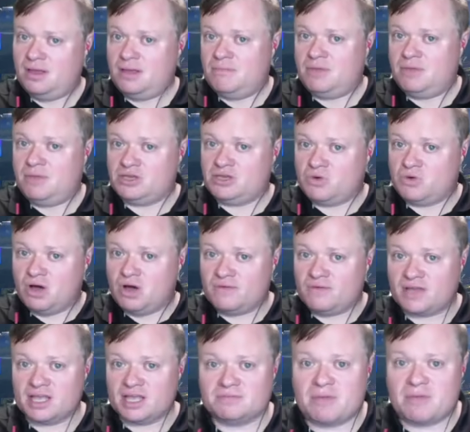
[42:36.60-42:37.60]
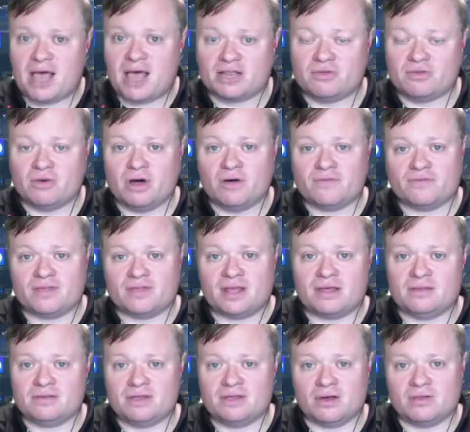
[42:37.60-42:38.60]
Big 12 against Pac 12 for
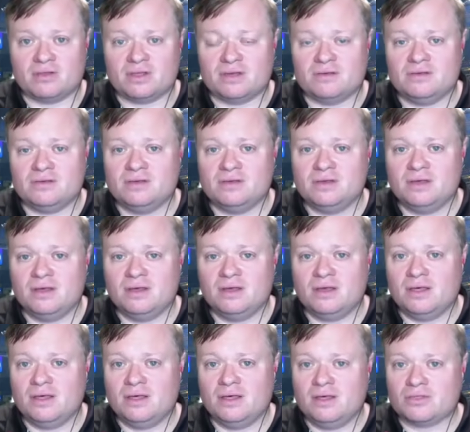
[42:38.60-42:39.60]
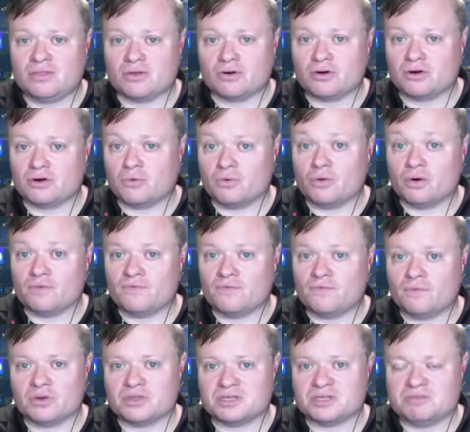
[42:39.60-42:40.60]
that, you know, the third or
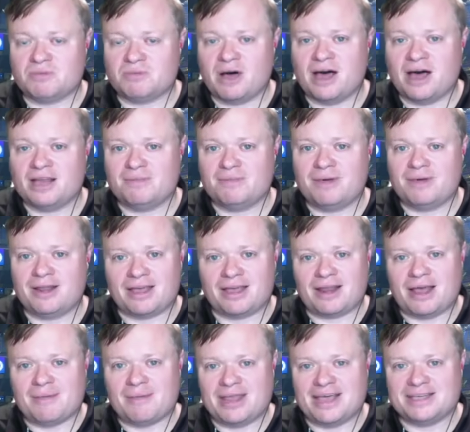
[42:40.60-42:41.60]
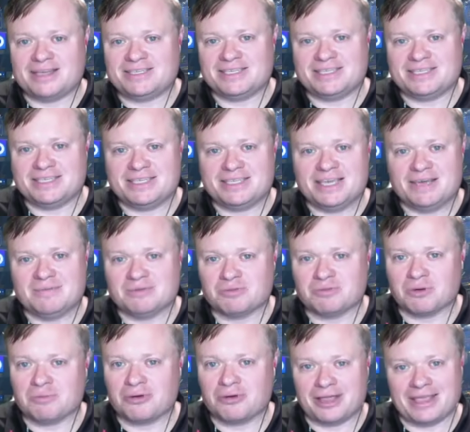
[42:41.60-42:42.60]
fourth spot, depending on how many SEC teams
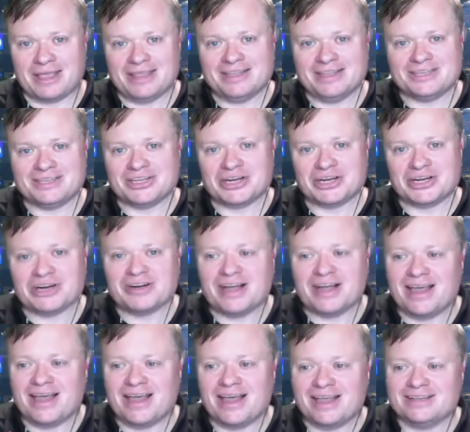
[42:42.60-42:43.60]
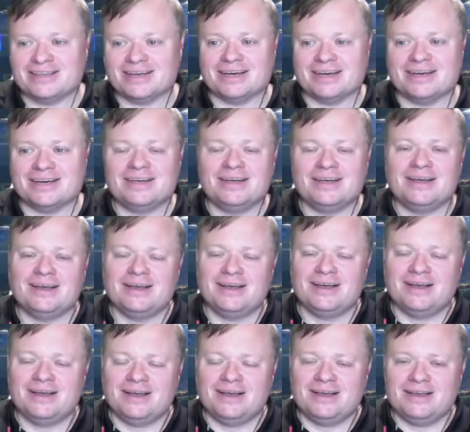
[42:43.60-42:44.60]
we're putting in this year. And uh,
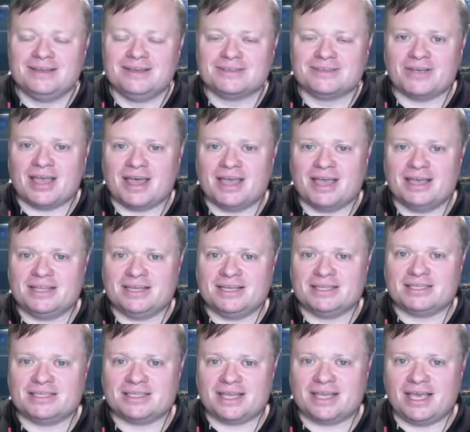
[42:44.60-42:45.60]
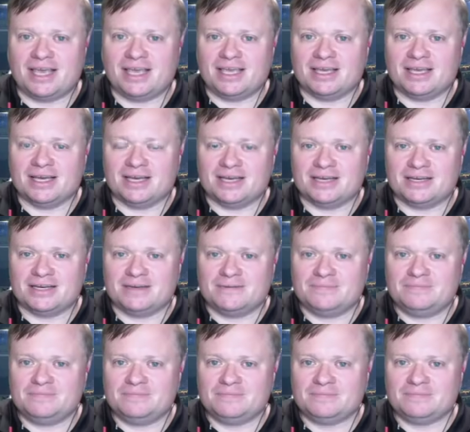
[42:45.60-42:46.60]
so, yeah, it is a, uh,
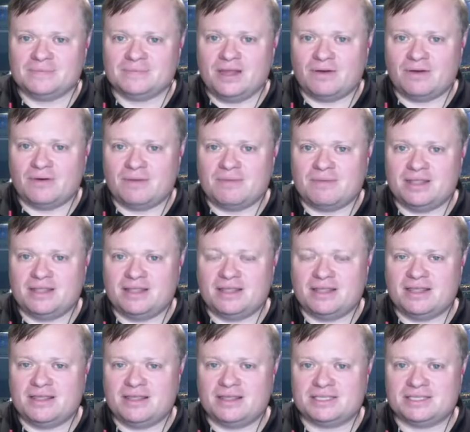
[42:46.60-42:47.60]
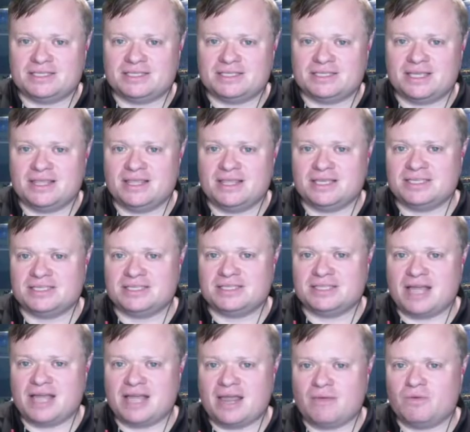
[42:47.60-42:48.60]
you know, I mean, this is this is
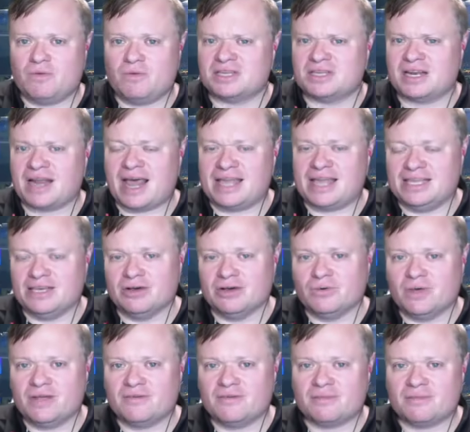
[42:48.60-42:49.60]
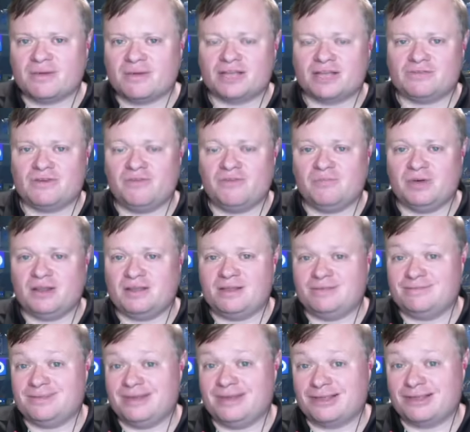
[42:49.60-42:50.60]
not it wasn't an ideal week for the Pac-12, but
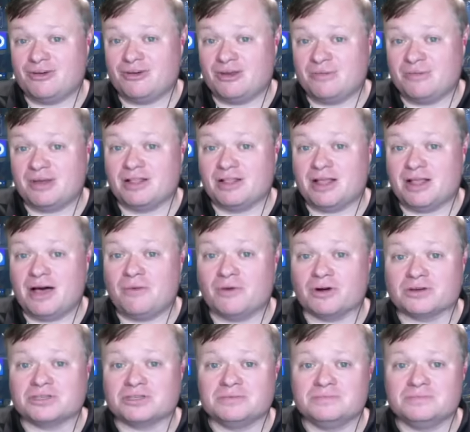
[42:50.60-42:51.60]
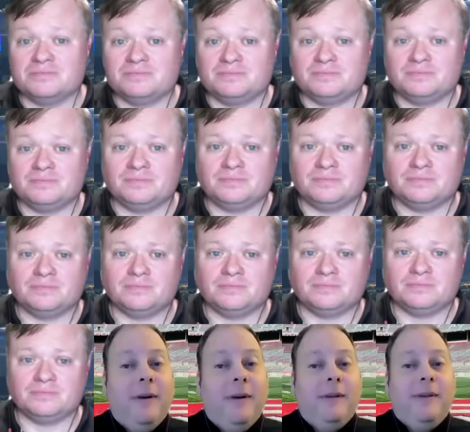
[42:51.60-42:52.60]
it could have been a lot worse. Yeah, it could
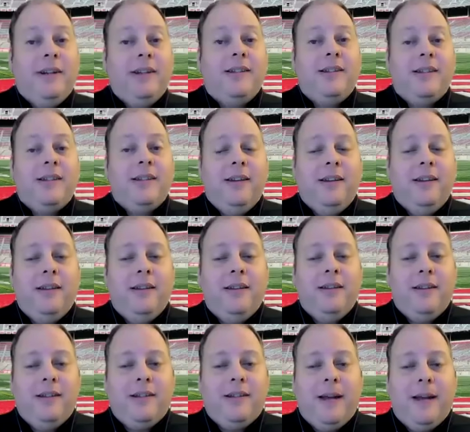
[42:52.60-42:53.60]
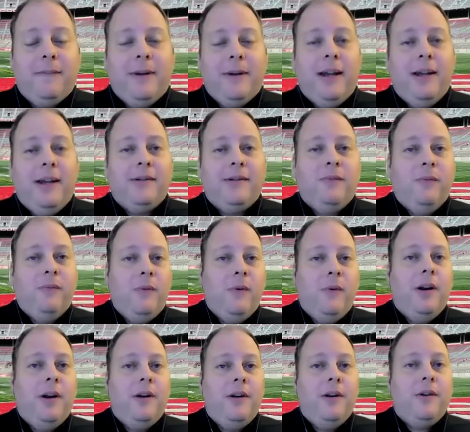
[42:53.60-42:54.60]
have because the, you know, the top guys
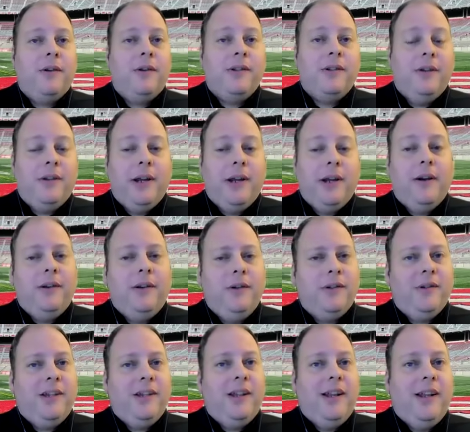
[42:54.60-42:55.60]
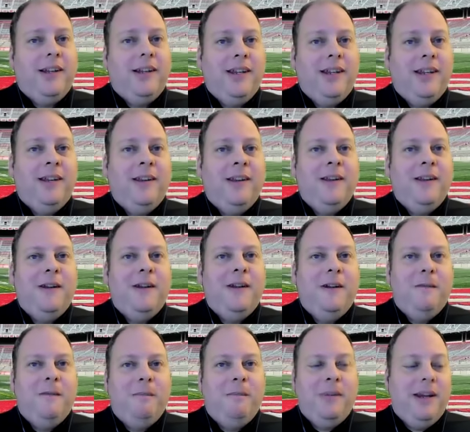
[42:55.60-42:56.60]
won and are still there, and UCLA did
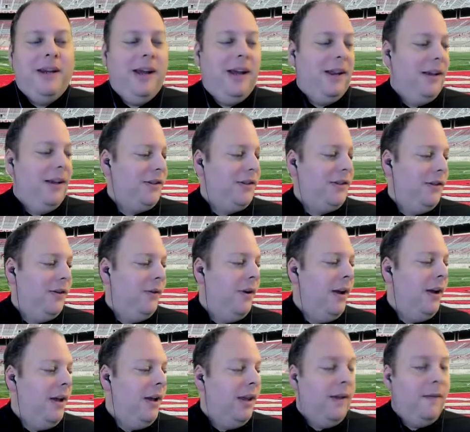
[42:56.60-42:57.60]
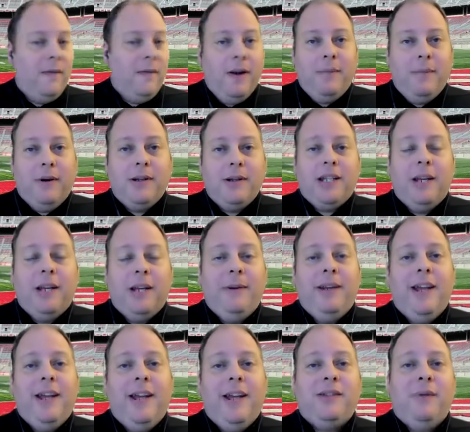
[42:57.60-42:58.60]
beat LSU. The fun part's going to be
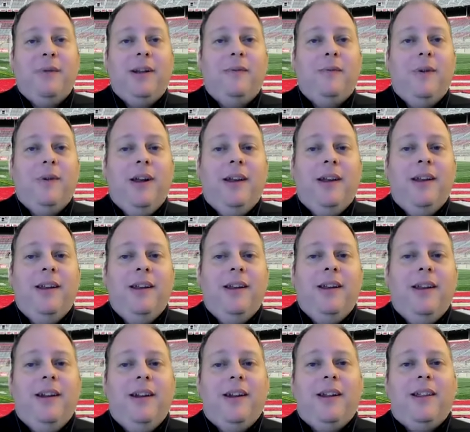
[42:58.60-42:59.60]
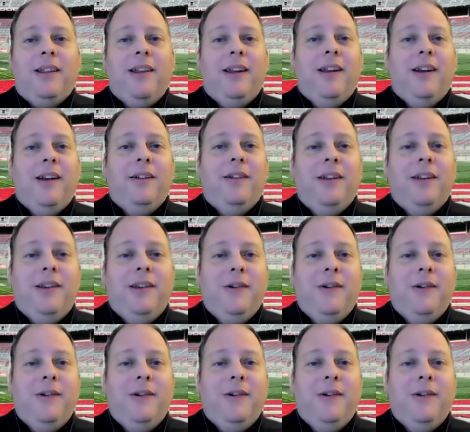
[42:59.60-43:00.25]
next week when Clay Helton and